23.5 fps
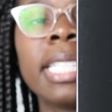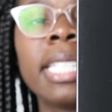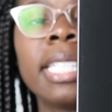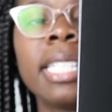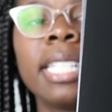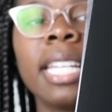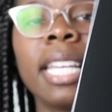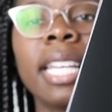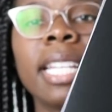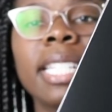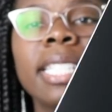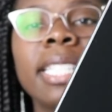
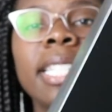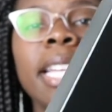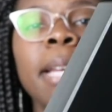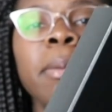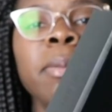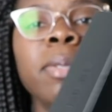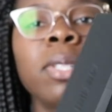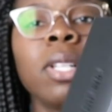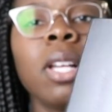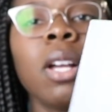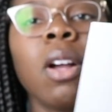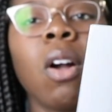six.
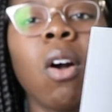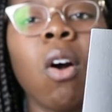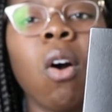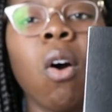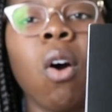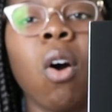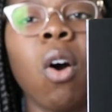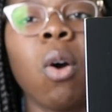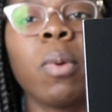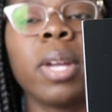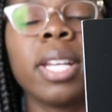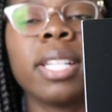Samsung
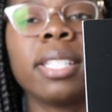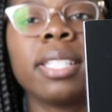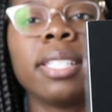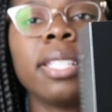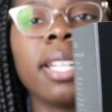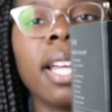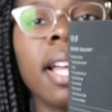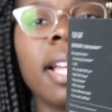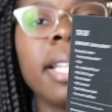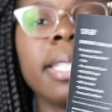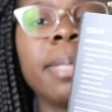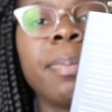always
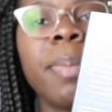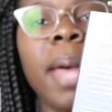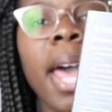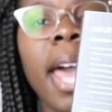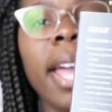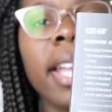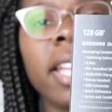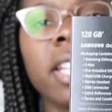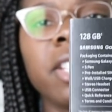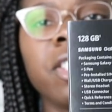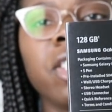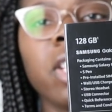does
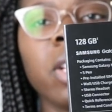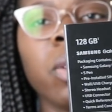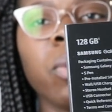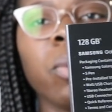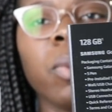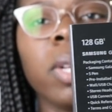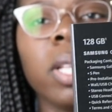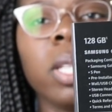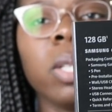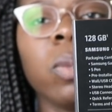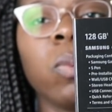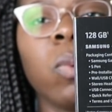packaging
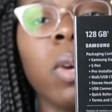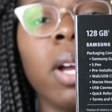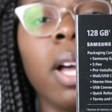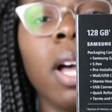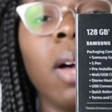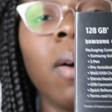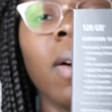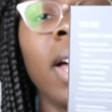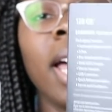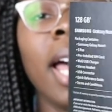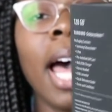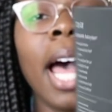really
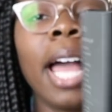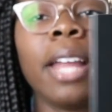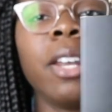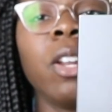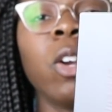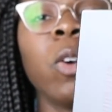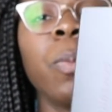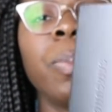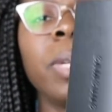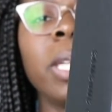well. I know